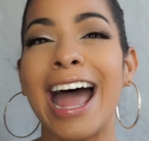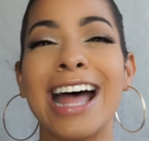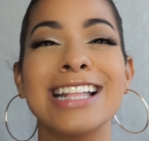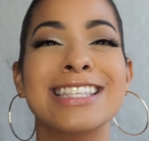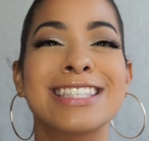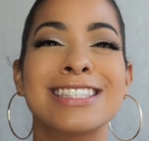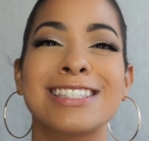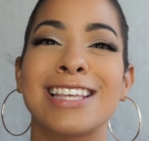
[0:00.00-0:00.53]

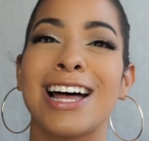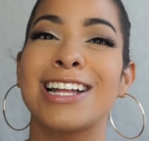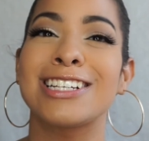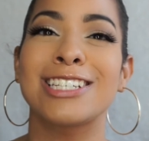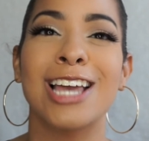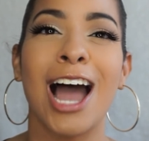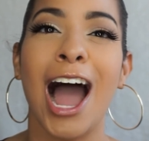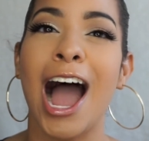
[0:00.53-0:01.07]
had
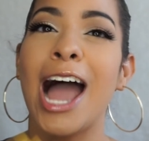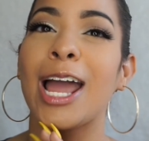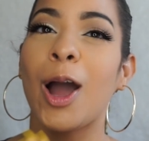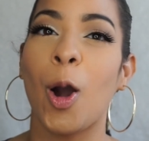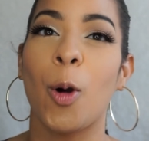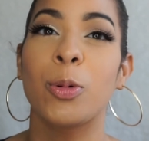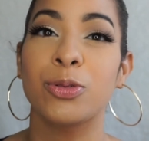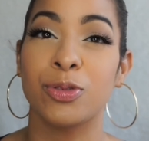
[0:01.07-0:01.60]
such high
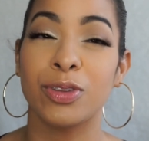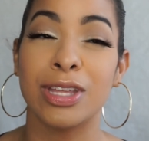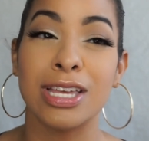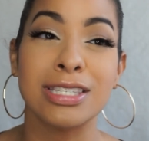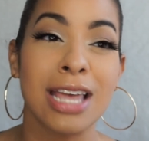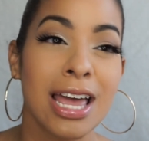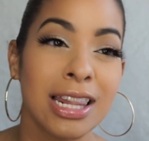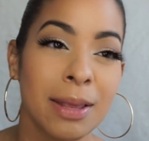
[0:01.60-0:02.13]
hopes for
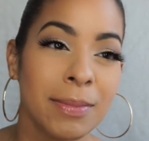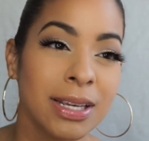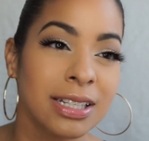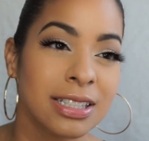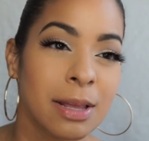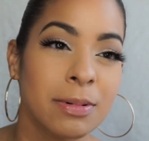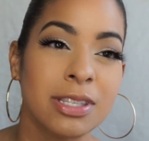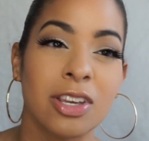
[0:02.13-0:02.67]
this. And let me
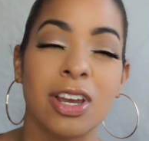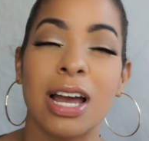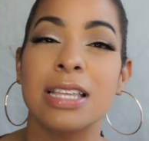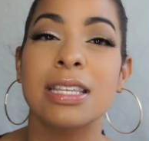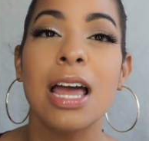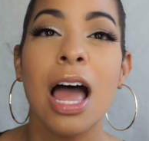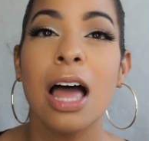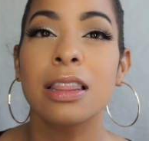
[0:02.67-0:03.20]
tell you
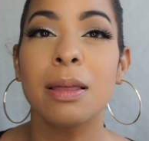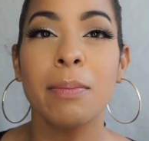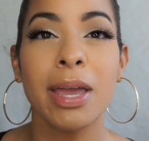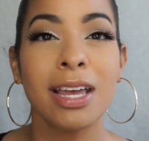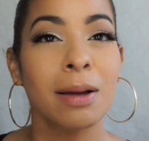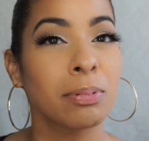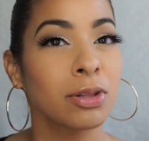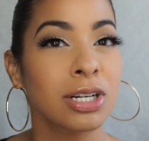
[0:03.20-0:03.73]
guys, the
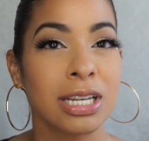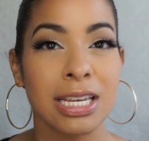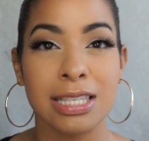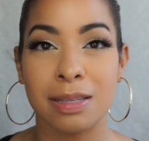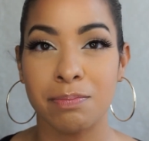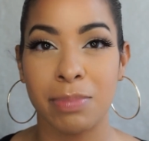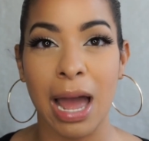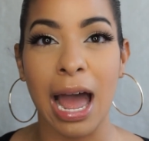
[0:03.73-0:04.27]
makeup look
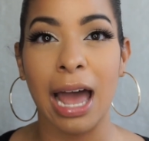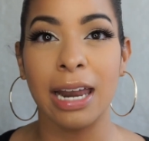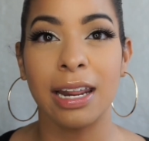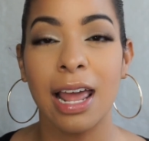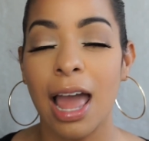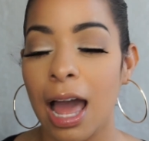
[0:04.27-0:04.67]
isn't bad.